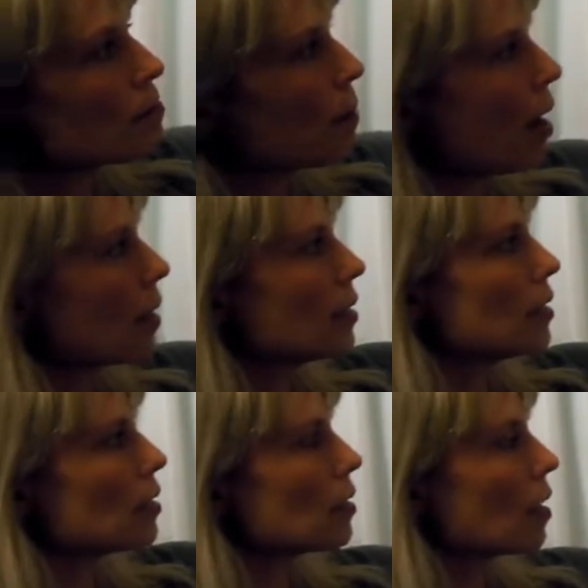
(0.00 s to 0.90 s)

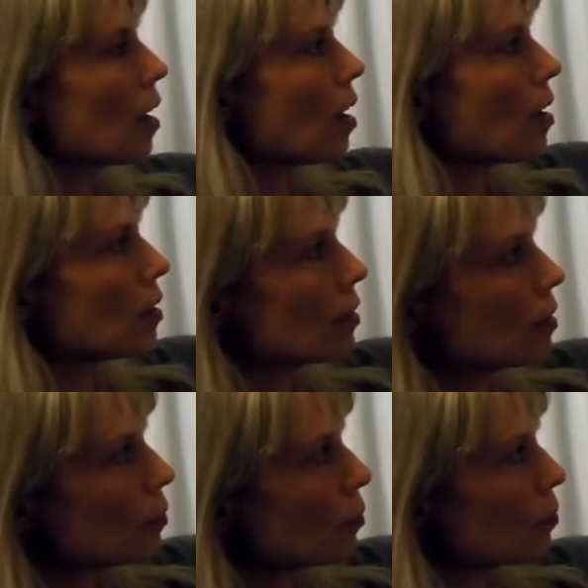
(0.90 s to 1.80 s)
binds
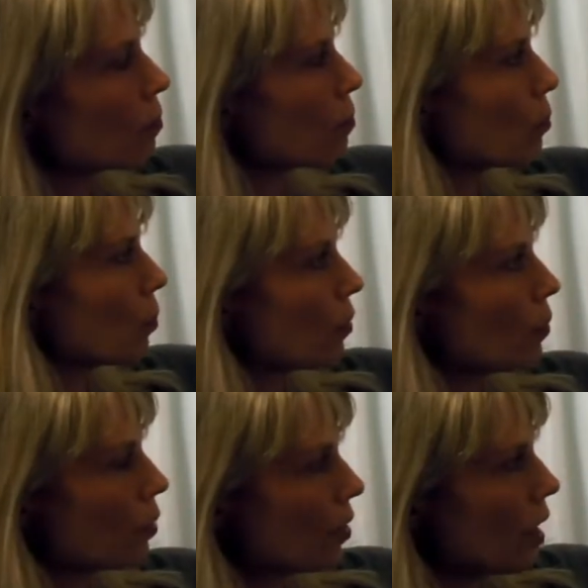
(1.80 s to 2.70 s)

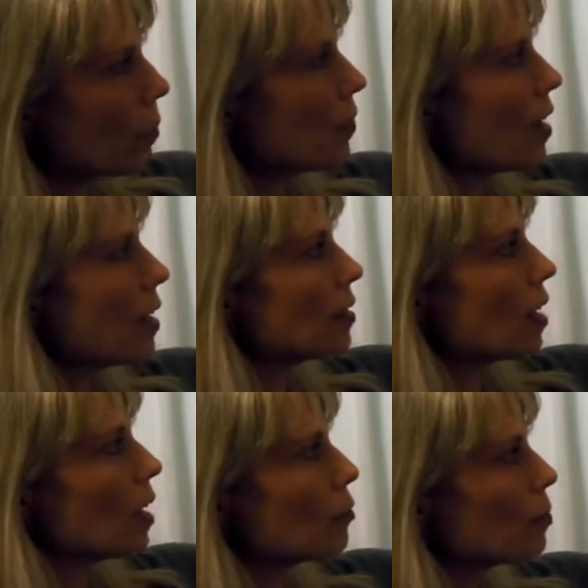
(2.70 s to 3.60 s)
with the help of an
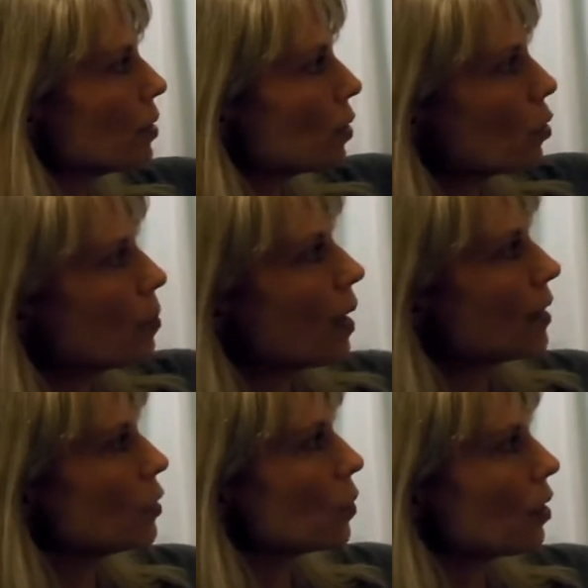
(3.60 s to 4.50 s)
enzyme, Rubisco
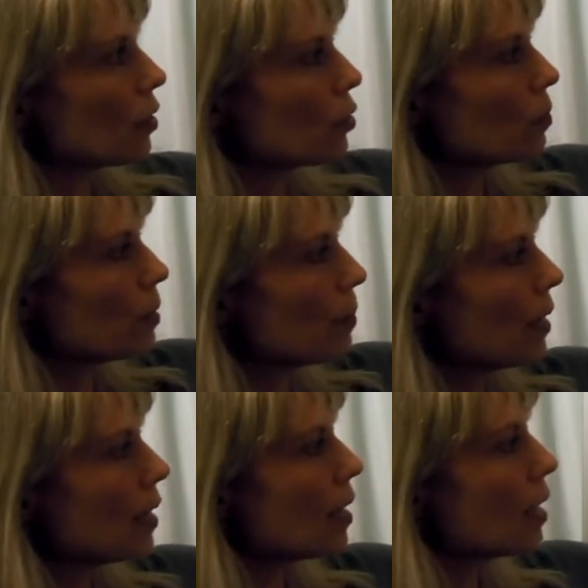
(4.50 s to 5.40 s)
binds with our
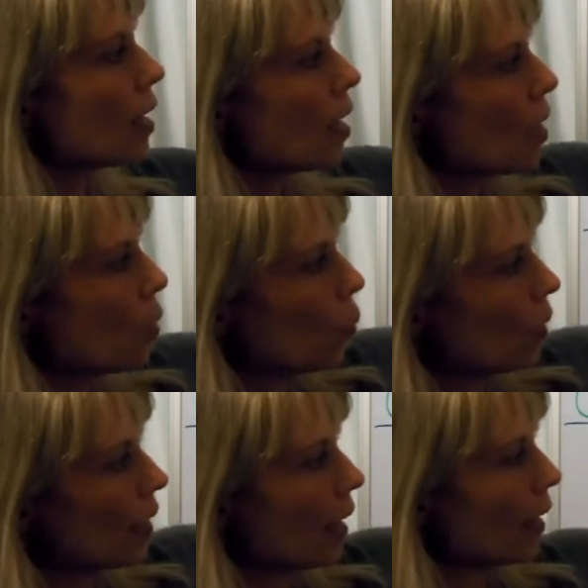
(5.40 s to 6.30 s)
UBP.
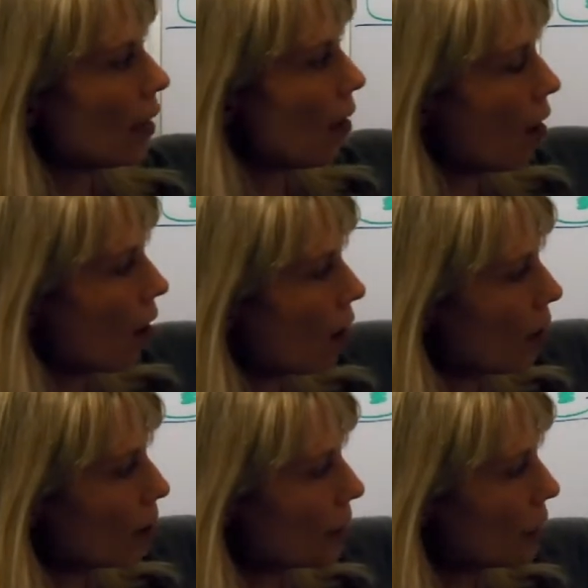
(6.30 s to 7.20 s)
We get
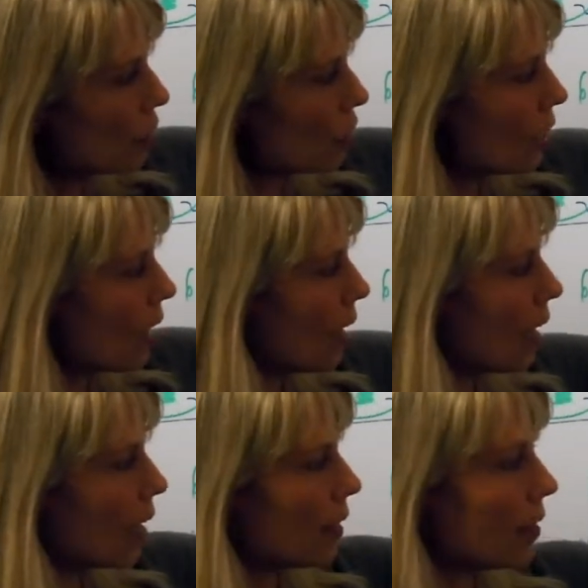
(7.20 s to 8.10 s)
our
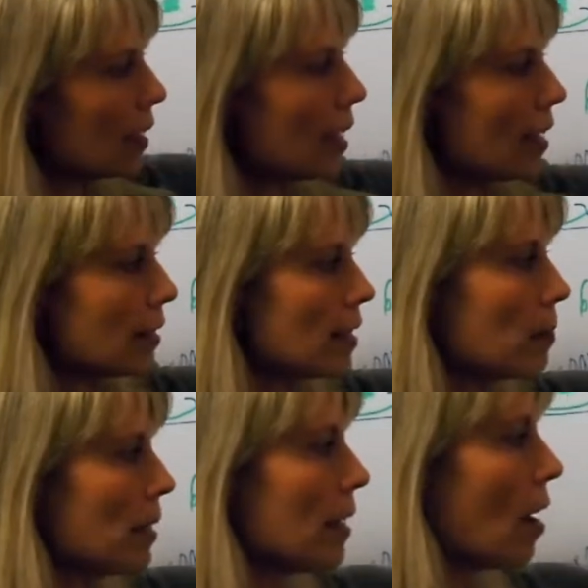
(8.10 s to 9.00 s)
PGA, the
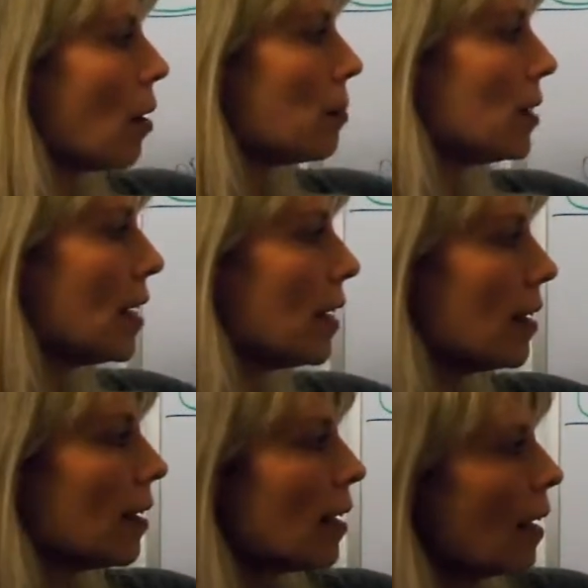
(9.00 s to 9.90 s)
ATP comes
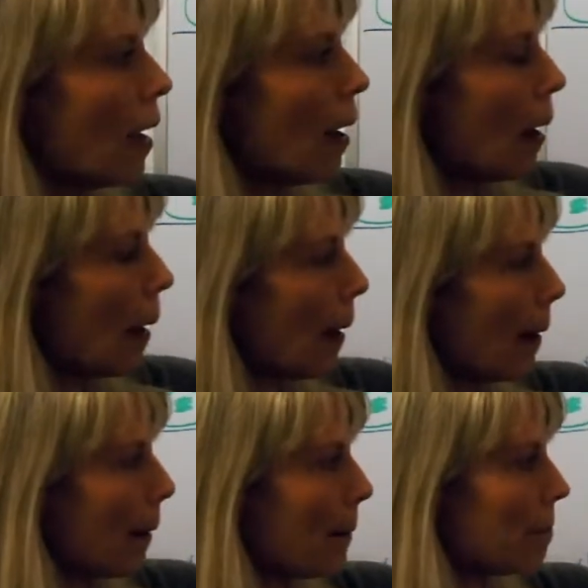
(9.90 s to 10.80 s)
in,
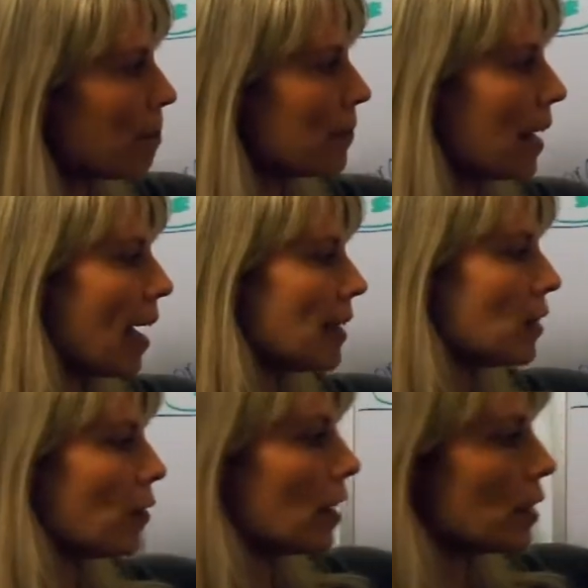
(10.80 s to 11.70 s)
adds
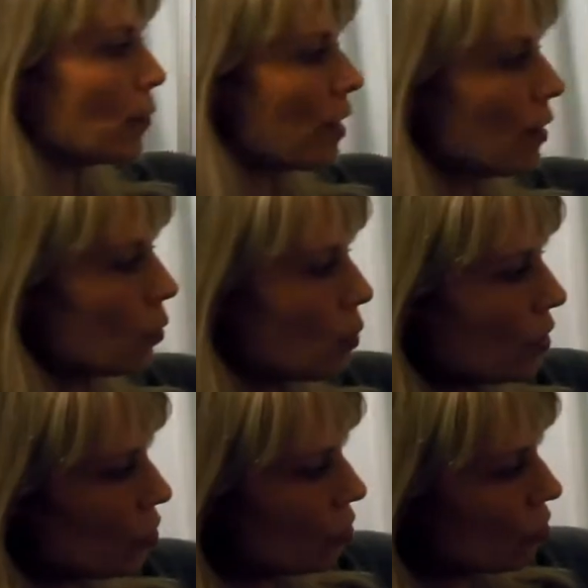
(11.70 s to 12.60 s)
phosphate,
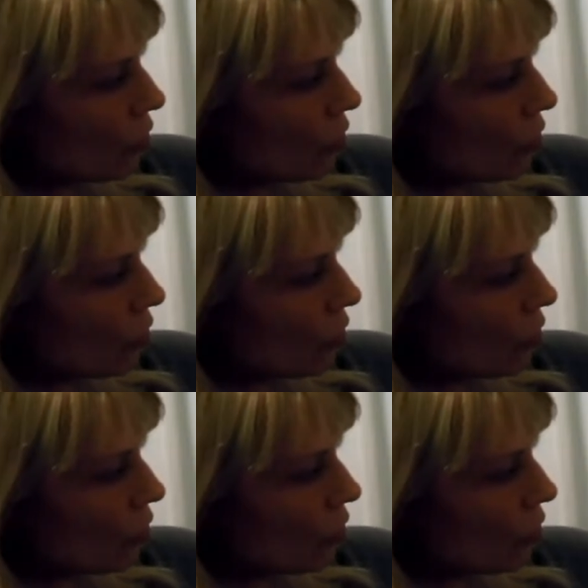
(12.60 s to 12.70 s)
which